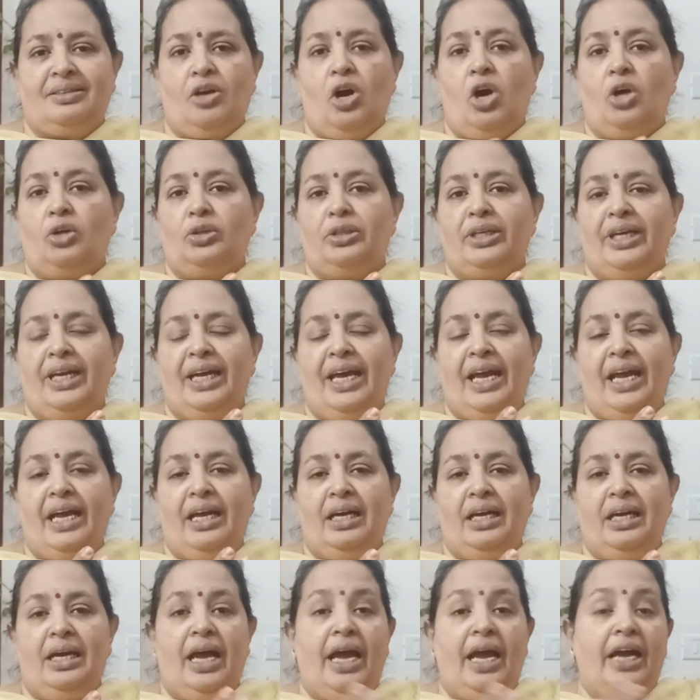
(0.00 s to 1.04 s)
or the
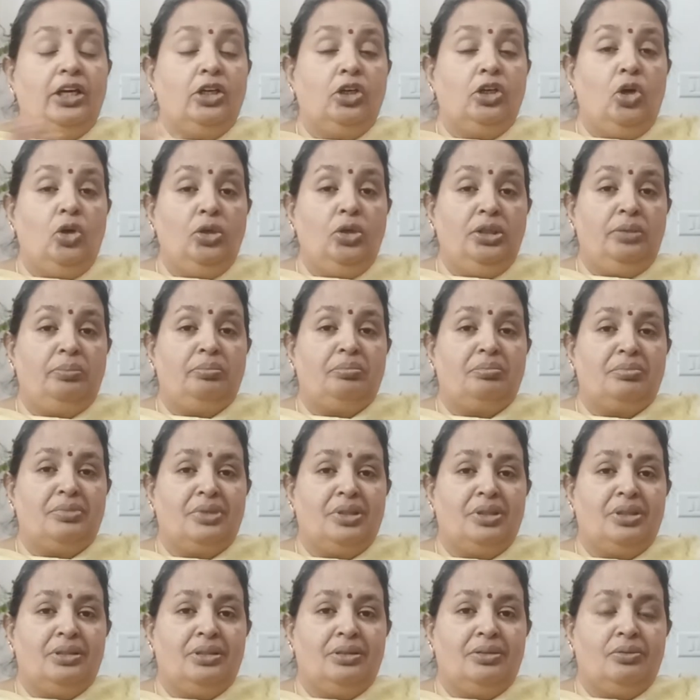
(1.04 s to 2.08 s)
acronym,
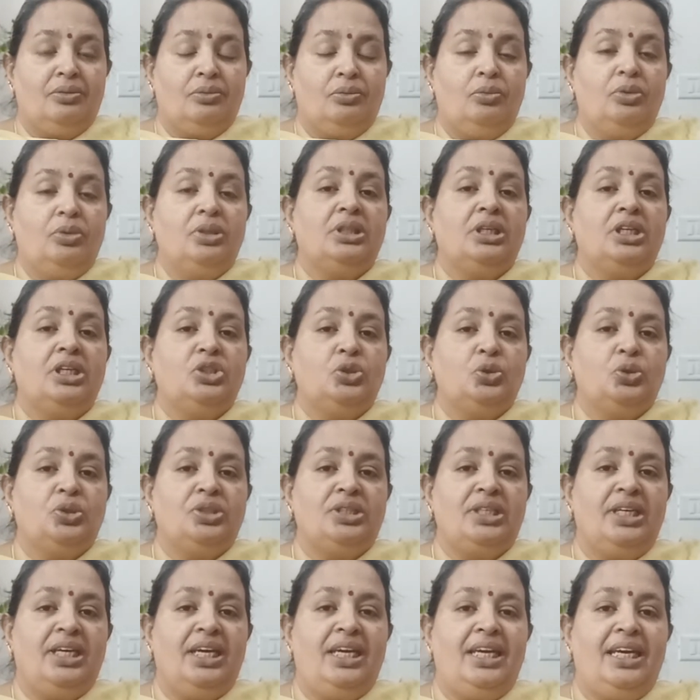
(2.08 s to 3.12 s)
which I should
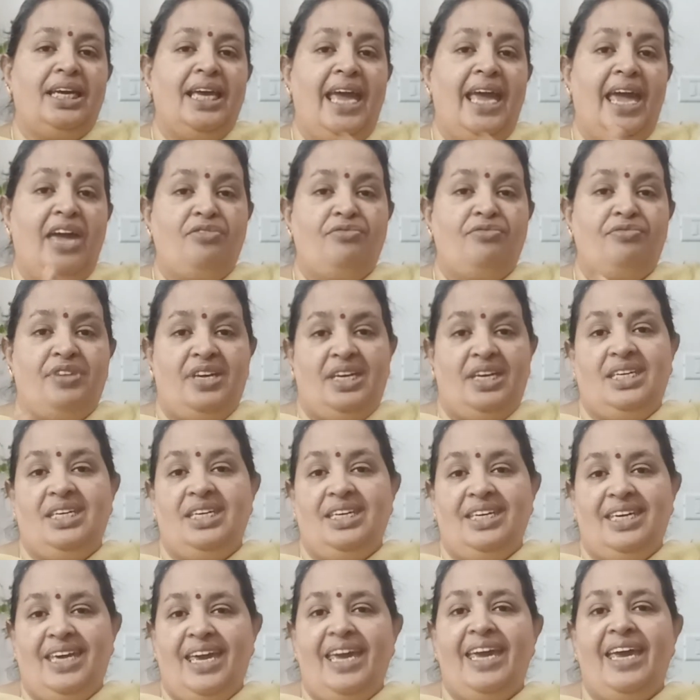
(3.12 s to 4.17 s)
say
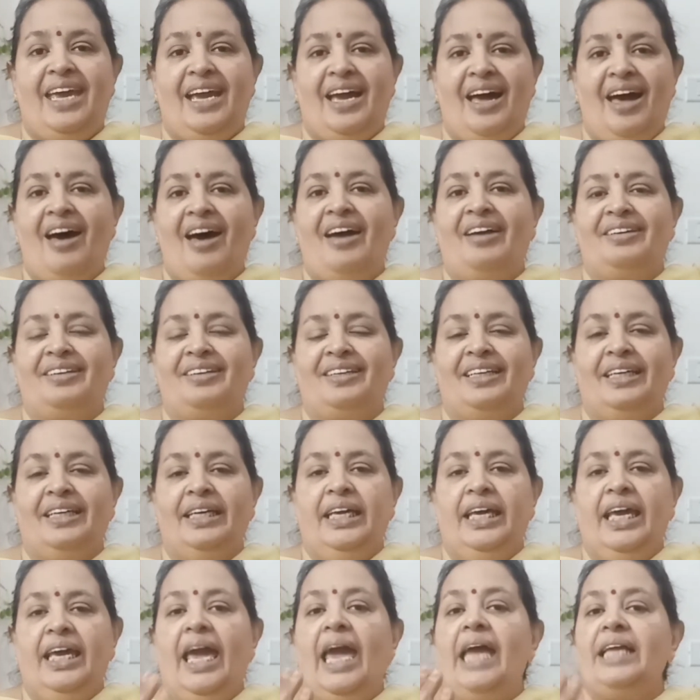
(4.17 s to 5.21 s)
FEAR,
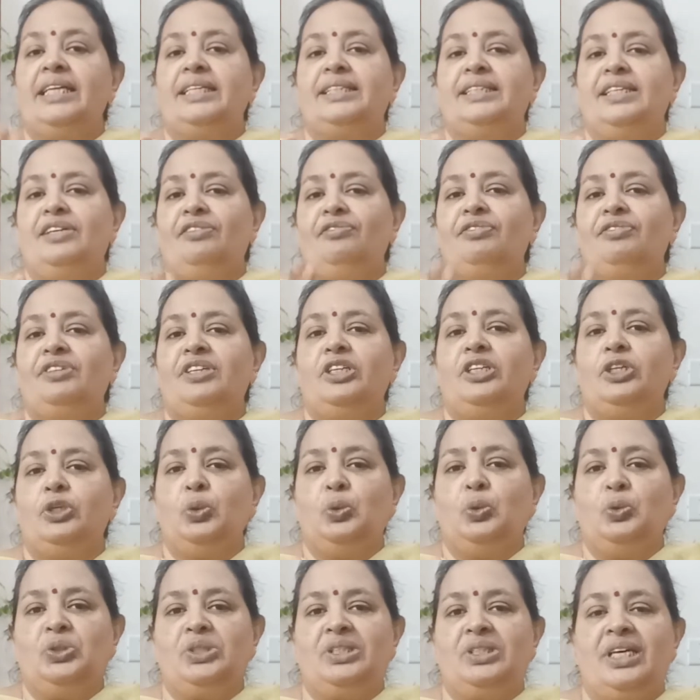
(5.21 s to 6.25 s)
itself
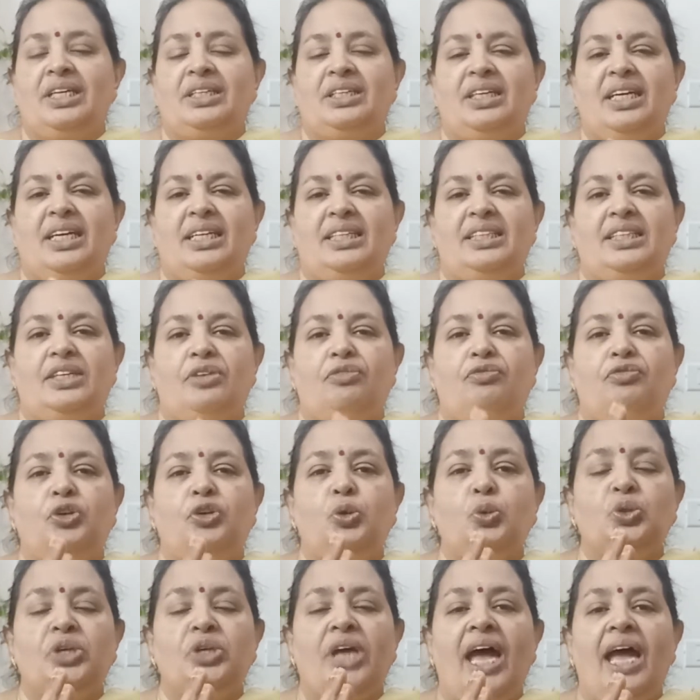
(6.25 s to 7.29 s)
denotes that it is a
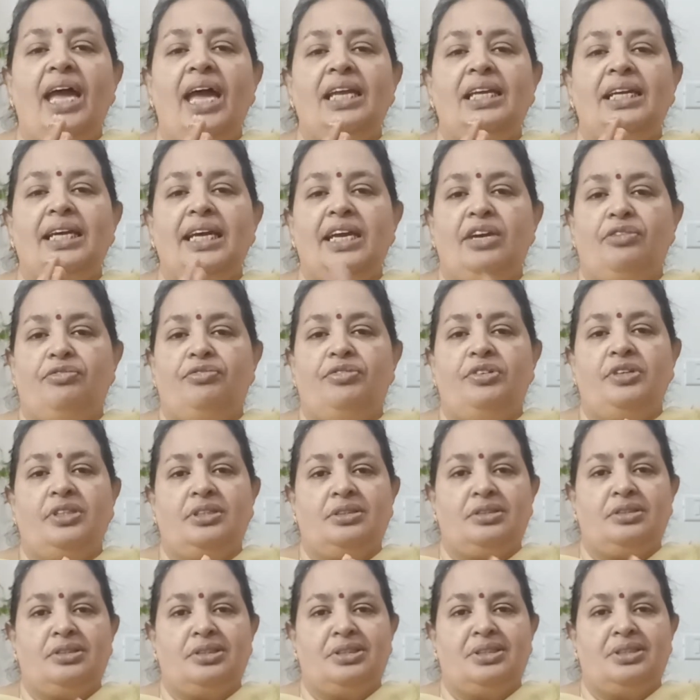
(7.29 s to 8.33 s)
futile
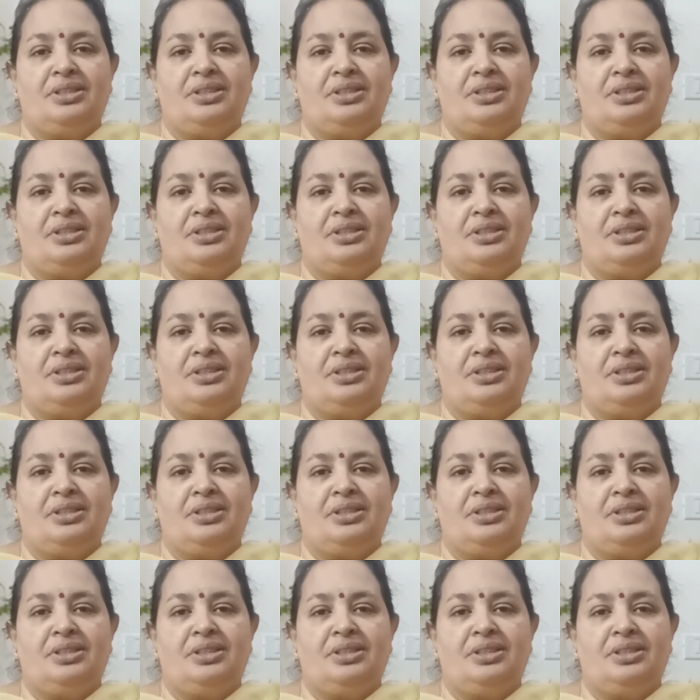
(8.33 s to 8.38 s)
effort